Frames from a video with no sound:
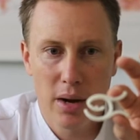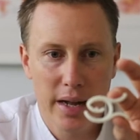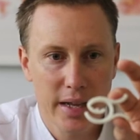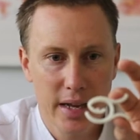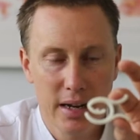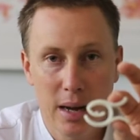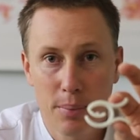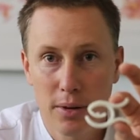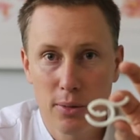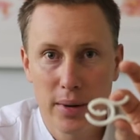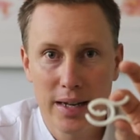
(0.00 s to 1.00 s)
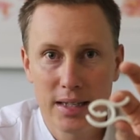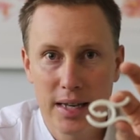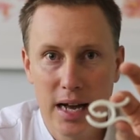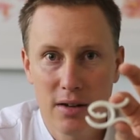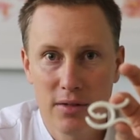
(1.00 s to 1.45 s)
might get a couple of
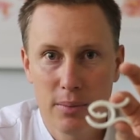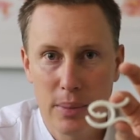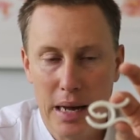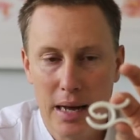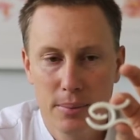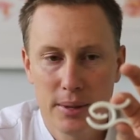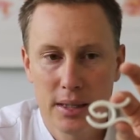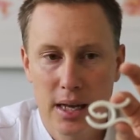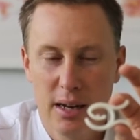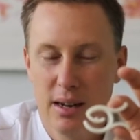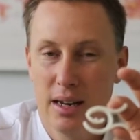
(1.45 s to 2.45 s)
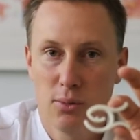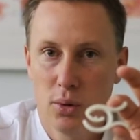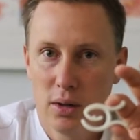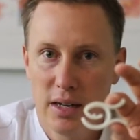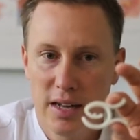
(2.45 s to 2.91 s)
weeks out of it, perhaps, and it
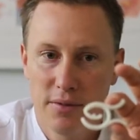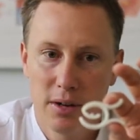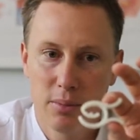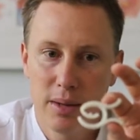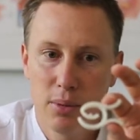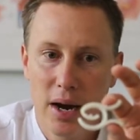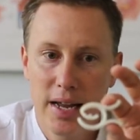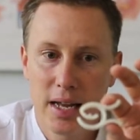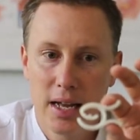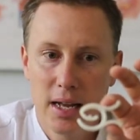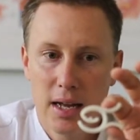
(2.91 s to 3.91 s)
will inevitably break,